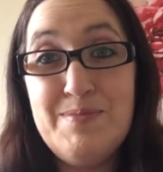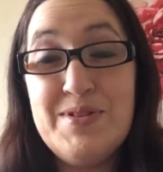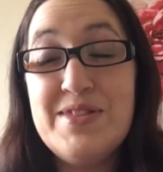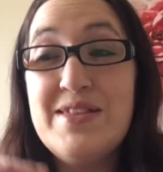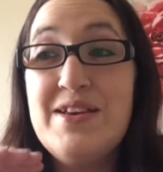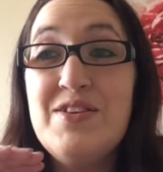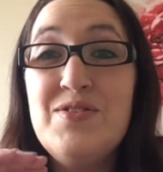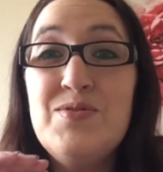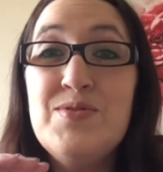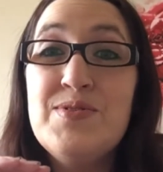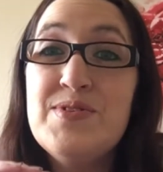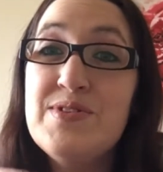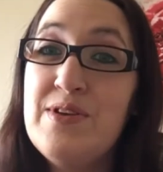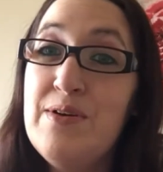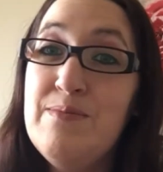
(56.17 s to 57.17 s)
So thank you
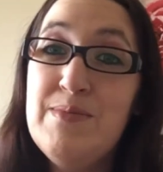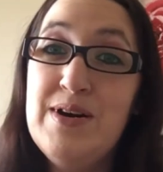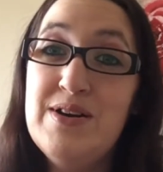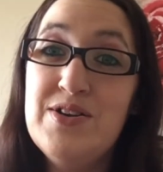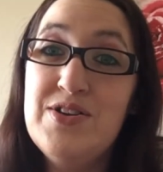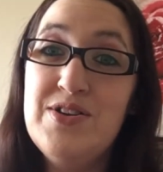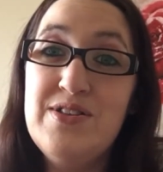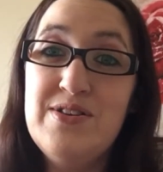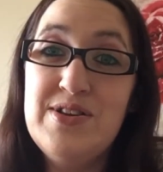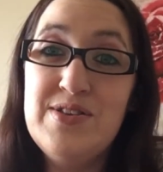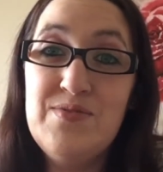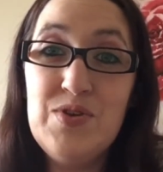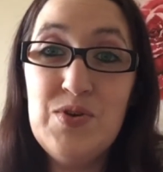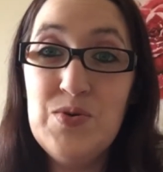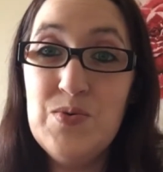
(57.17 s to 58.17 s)
so much to those
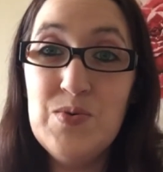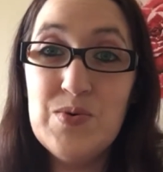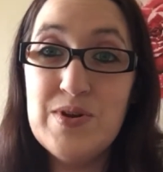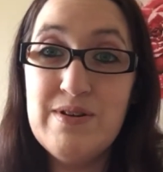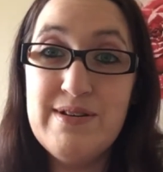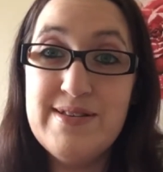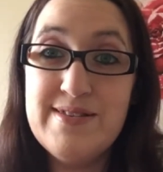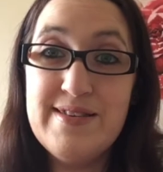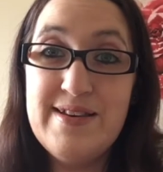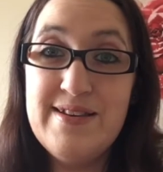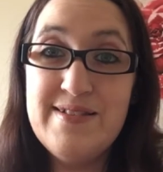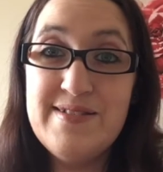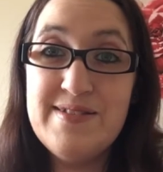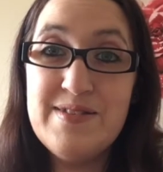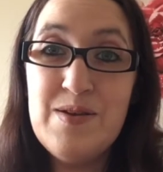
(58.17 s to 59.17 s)
of you who organised
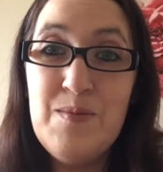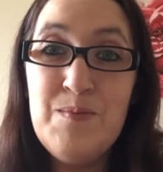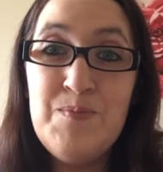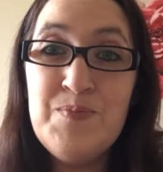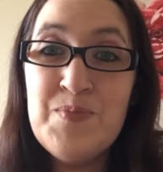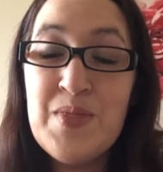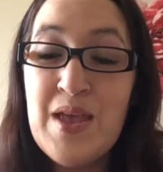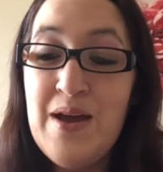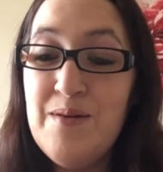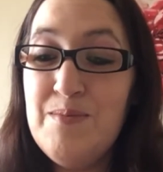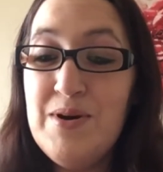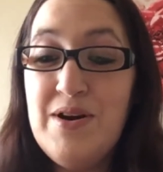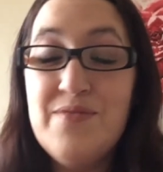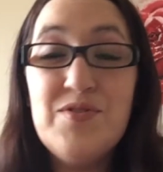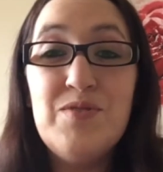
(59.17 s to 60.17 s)
this.
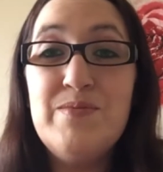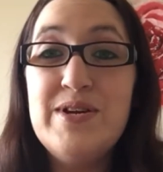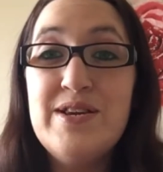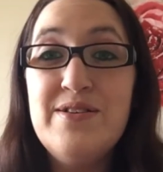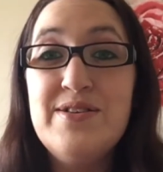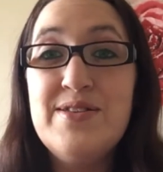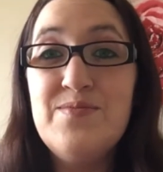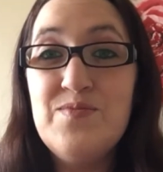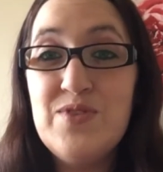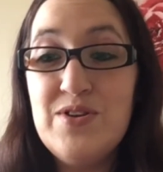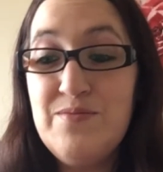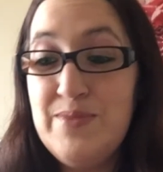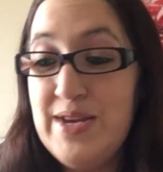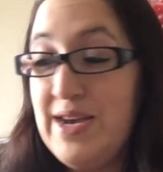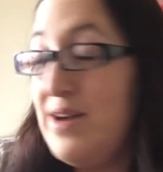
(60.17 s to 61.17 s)
But I've got my notes in front
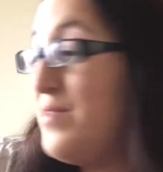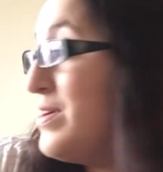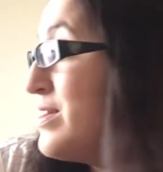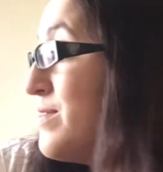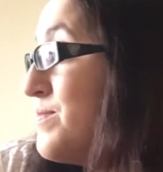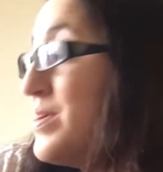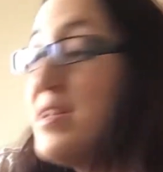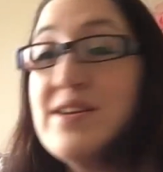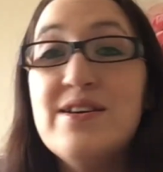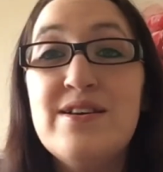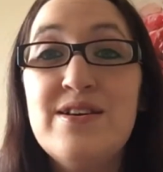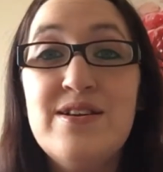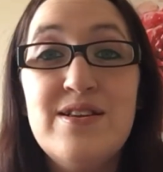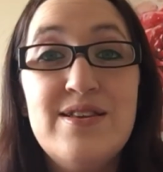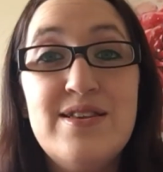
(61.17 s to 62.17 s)
of me now and I'm going
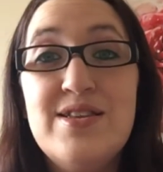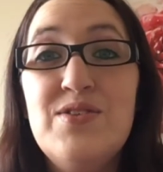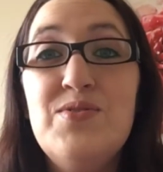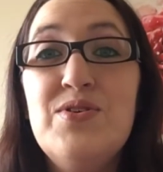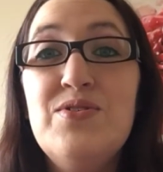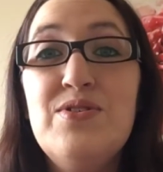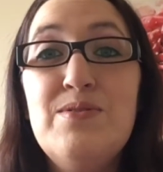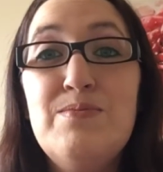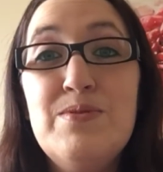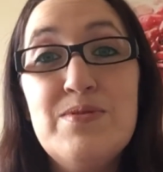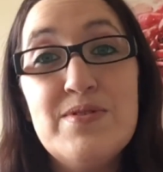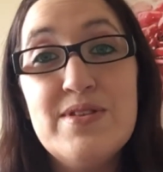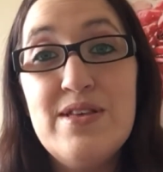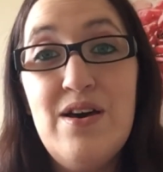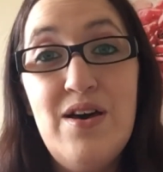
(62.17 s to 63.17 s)
to tell you the
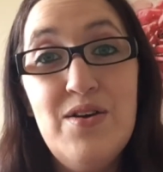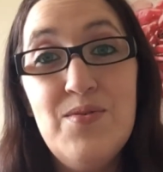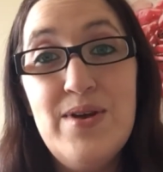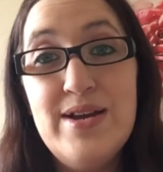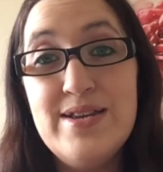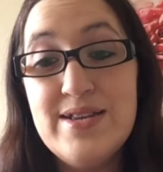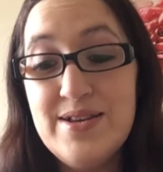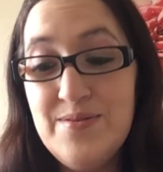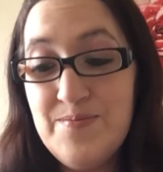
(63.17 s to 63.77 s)
books that I read.